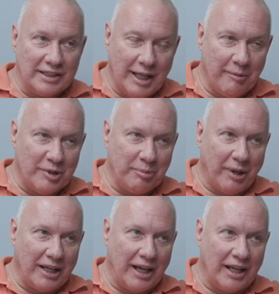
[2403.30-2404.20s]
established
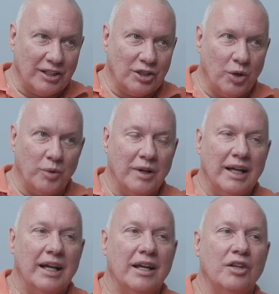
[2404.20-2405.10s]
by God. So
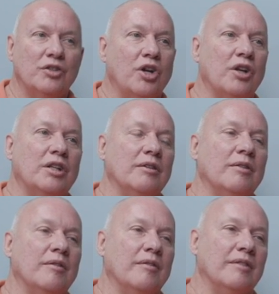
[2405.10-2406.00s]
you start
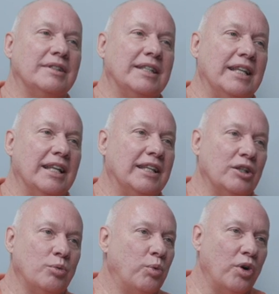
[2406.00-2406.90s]
to see that
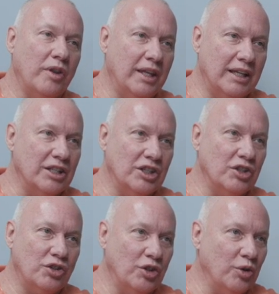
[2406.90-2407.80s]
this worthiness
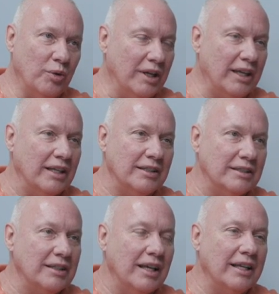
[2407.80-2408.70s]
issue
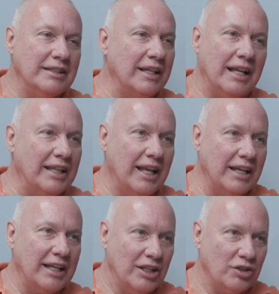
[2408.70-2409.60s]
is an
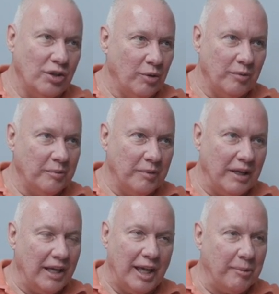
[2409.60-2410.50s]
identity issue.
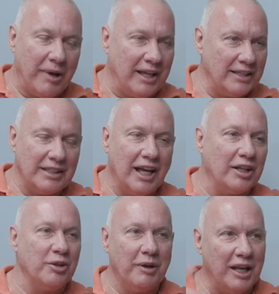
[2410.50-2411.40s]
Am I as
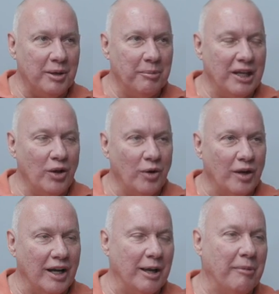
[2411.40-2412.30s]
God created me,
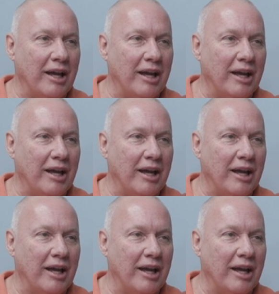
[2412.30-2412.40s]
or